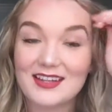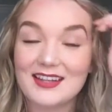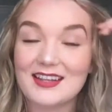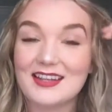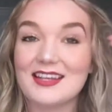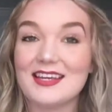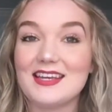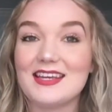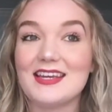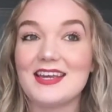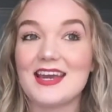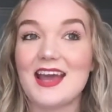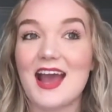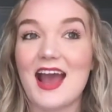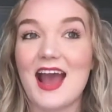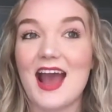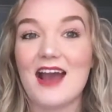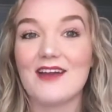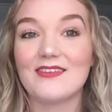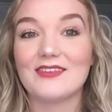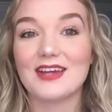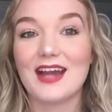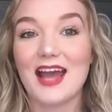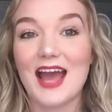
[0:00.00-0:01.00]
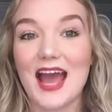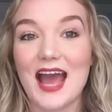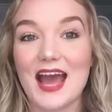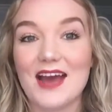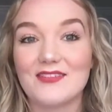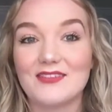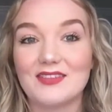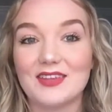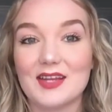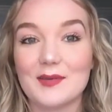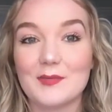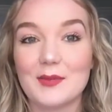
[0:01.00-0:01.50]
the hour and a
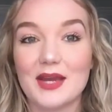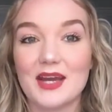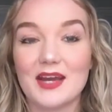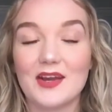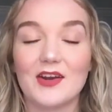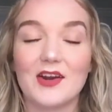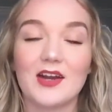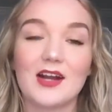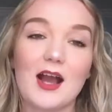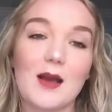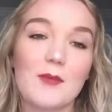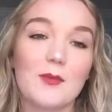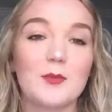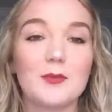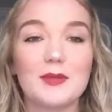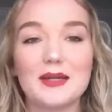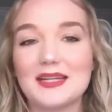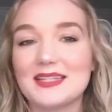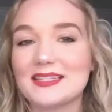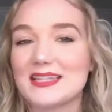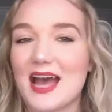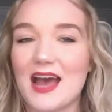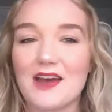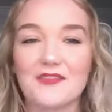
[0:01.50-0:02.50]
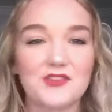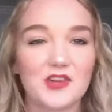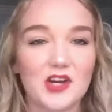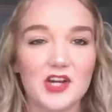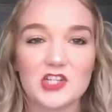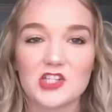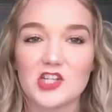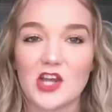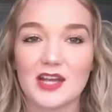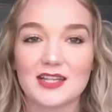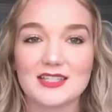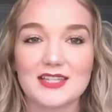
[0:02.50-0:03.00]
half limit, or a couple minutes after
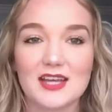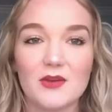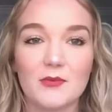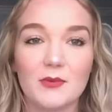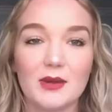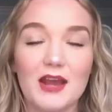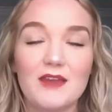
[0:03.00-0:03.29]
I checked out,